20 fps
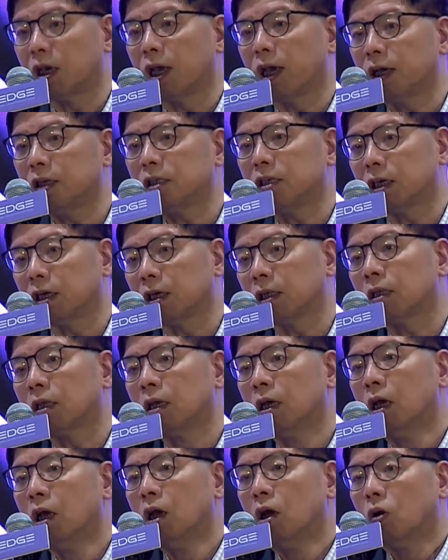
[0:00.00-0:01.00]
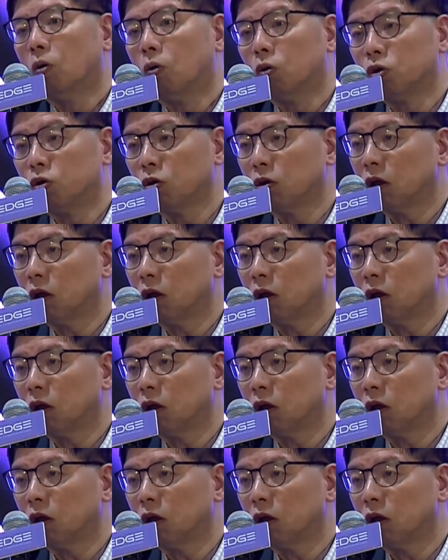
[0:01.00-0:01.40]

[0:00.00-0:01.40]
stable coin.